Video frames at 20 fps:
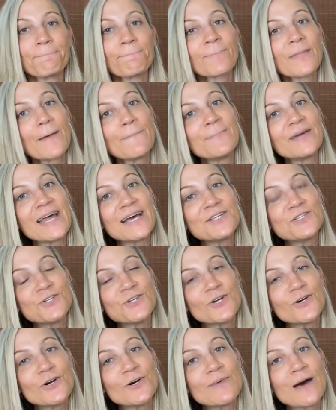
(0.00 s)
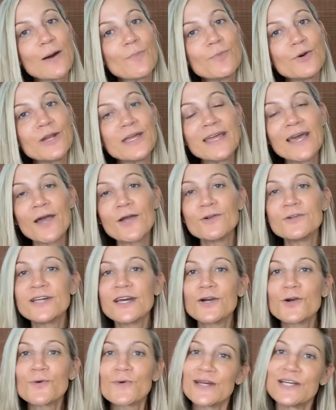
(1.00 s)
But as you go about putting out your
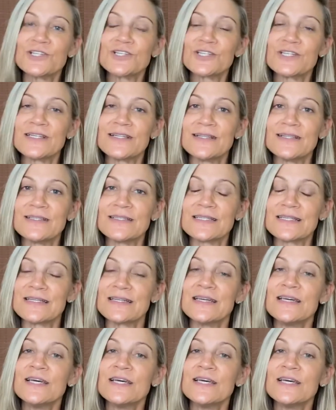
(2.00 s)
decorations and